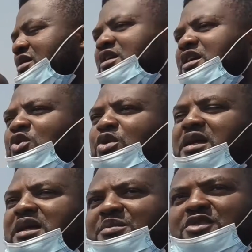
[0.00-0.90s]
you know,
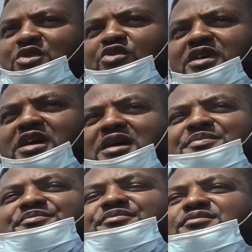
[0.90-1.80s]
claims over
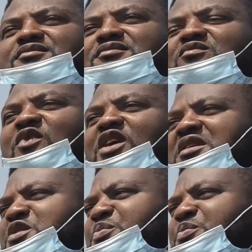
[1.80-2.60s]
this